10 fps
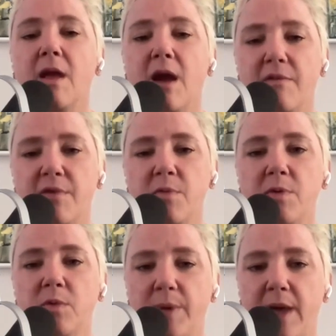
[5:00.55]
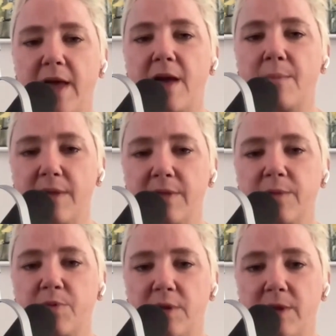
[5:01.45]
Everyone will pay a monthly
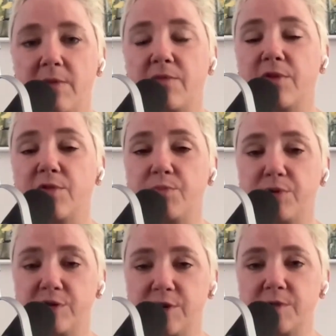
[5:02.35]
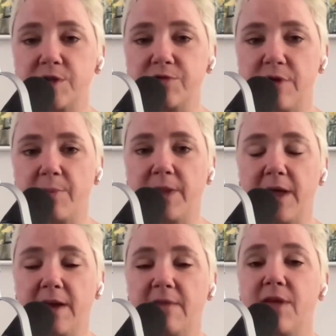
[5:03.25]
premium for the prescription drug
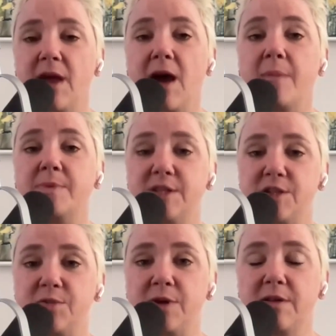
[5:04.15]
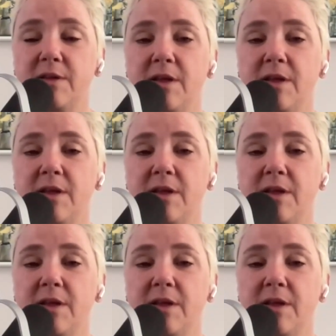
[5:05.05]
plan if they opt into it.